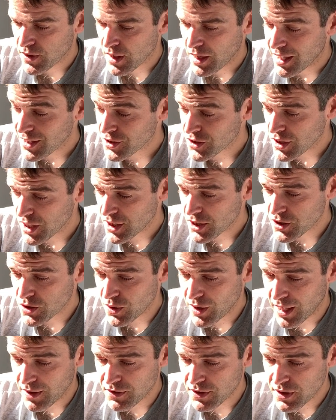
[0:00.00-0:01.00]
I searched
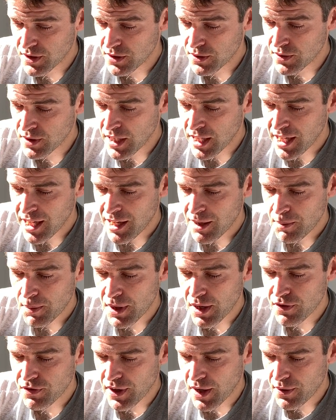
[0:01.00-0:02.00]
all afternoon, but
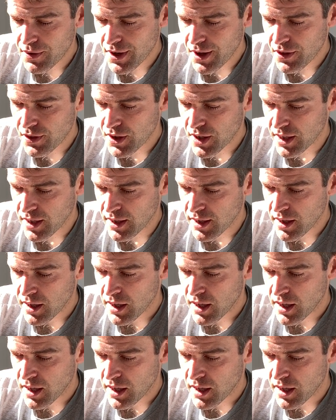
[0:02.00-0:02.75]
I found nothing.